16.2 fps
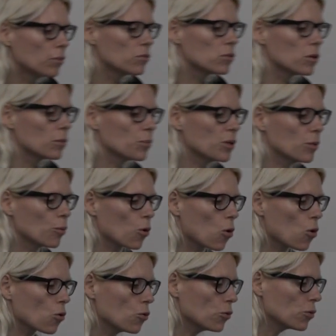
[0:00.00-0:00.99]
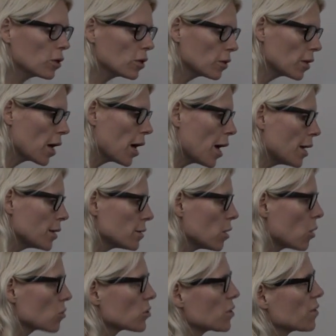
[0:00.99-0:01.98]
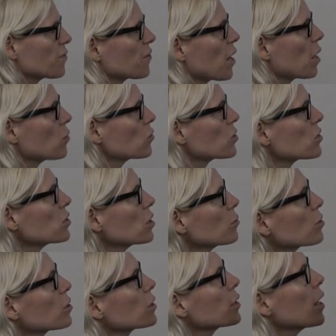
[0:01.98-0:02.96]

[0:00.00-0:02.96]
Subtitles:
the people who did that also found a similar